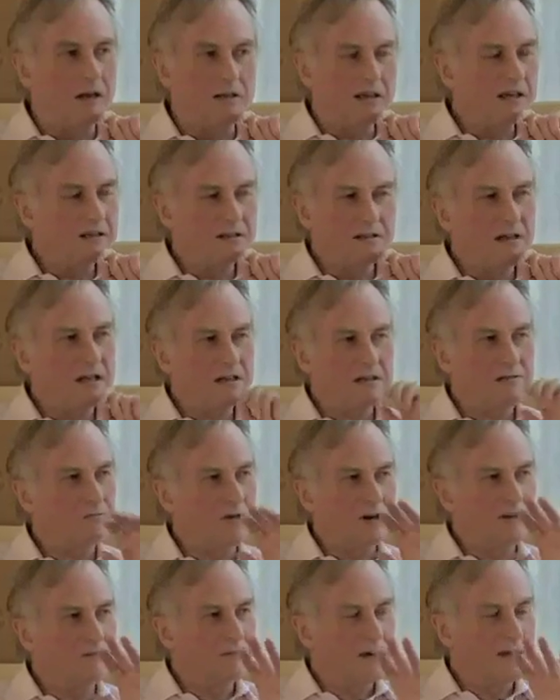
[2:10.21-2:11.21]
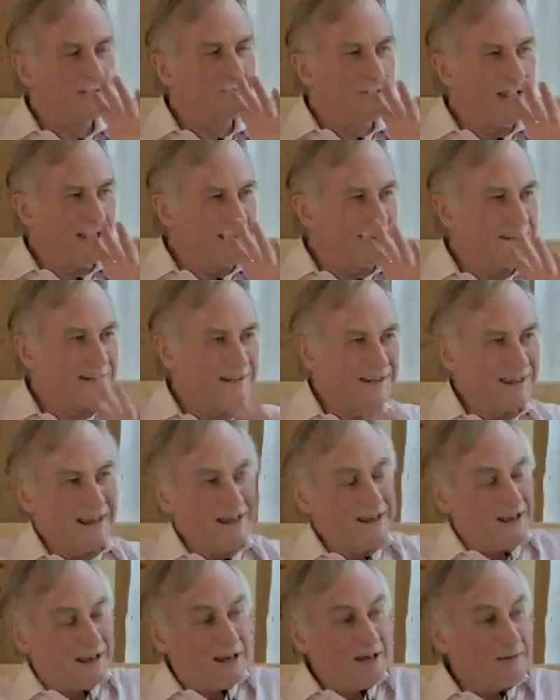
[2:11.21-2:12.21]
That's one of my main
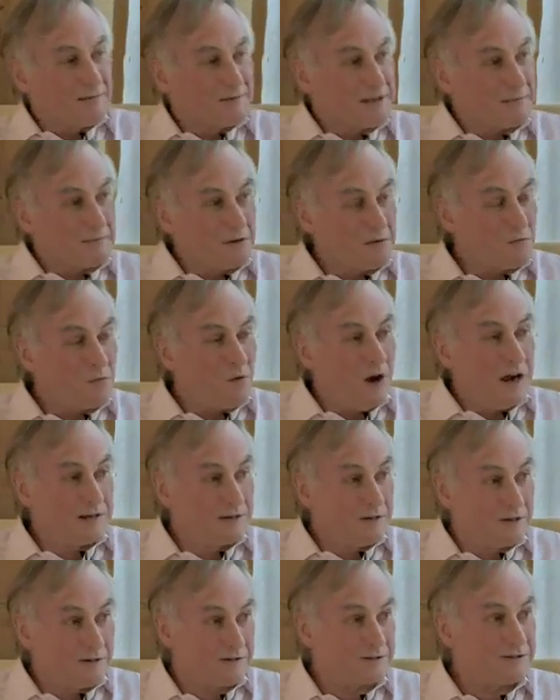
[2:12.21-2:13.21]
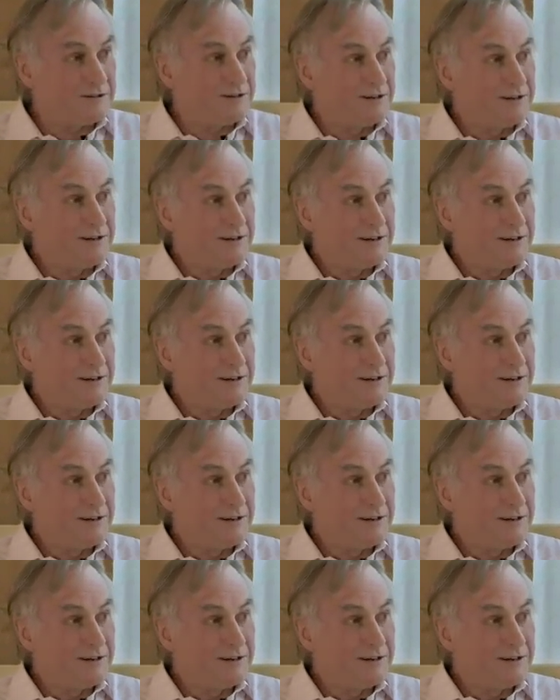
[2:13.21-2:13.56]
aims. I mean, why not?